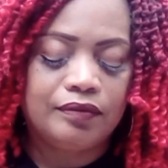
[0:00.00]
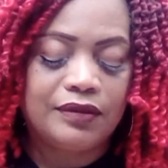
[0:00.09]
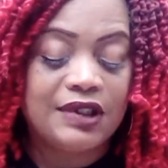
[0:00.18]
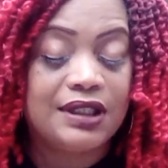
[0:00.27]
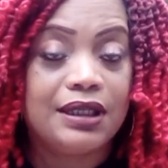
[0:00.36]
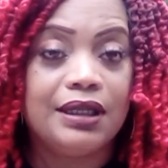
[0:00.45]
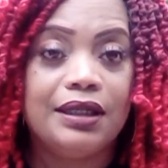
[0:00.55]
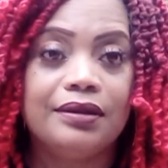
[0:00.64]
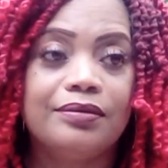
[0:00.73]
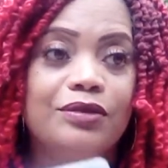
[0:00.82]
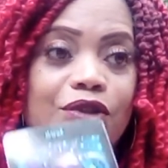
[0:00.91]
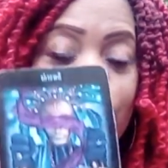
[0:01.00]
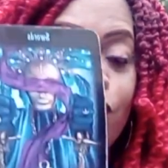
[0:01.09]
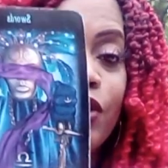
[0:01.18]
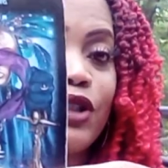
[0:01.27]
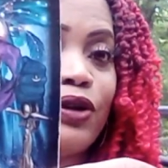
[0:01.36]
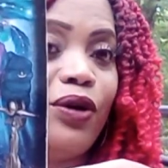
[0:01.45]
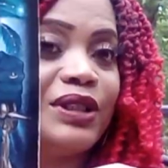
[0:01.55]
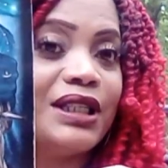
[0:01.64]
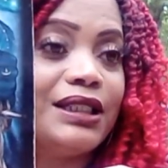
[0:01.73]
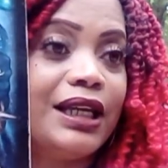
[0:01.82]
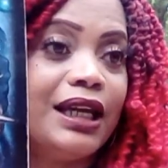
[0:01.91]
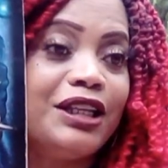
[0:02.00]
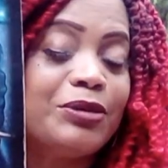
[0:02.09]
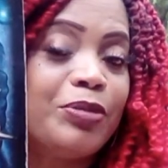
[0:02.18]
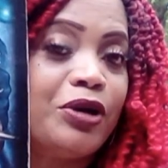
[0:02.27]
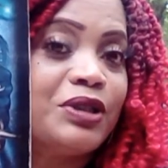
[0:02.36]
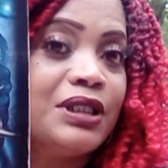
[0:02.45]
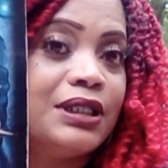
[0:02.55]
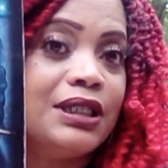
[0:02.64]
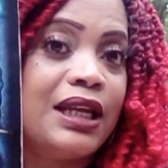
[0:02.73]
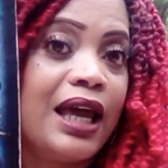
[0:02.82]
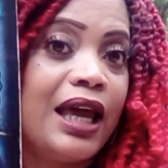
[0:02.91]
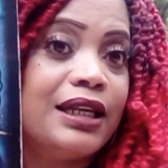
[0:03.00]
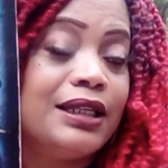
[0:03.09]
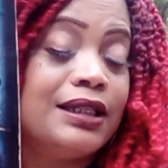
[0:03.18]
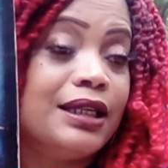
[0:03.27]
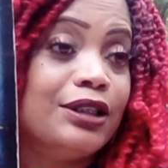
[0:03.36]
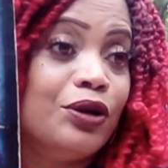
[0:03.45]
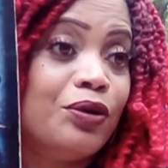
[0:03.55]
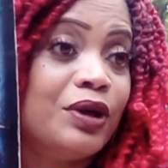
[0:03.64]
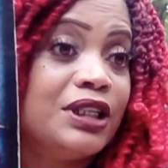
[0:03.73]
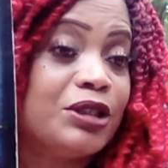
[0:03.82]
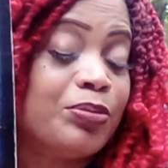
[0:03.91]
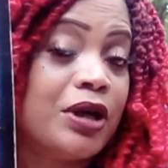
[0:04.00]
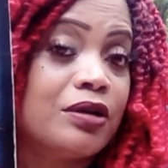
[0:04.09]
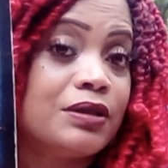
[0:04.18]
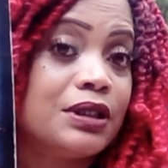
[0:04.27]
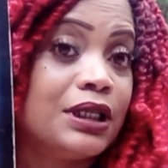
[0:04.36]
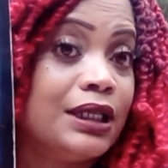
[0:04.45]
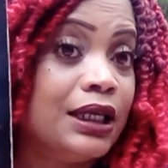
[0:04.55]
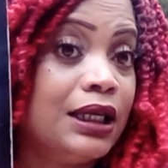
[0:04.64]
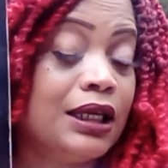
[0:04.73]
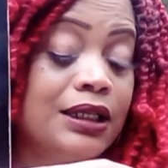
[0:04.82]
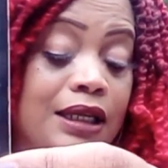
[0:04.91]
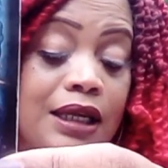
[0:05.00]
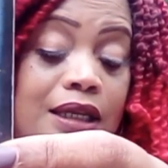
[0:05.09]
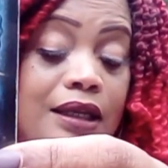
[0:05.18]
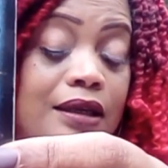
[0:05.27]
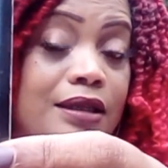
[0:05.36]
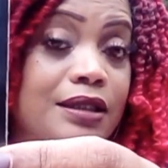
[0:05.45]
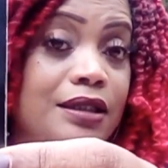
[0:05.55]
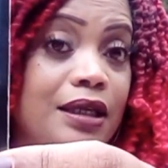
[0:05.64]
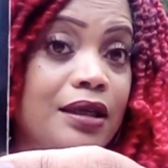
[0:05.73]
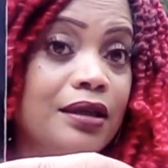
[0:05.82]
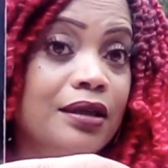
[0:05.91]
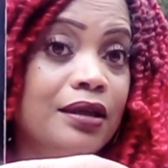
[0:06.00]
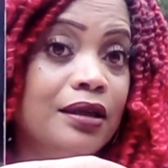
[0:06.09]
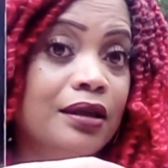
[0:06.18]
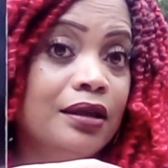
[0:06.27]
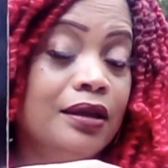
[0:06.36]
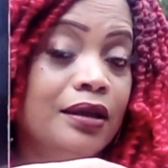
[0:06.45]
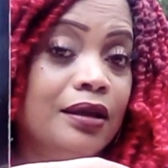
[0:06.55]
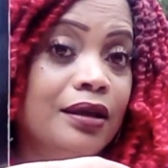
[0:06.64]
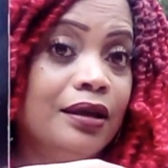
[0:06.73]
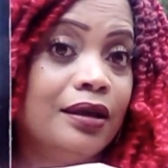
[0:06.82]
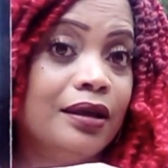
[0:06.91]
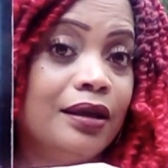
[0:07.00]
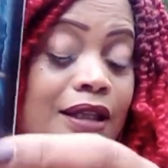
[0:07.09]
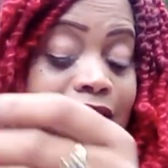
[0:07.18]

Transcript: See? Two of Swords. I tell you, this person denied, ignoring this person again. There it is, see? It's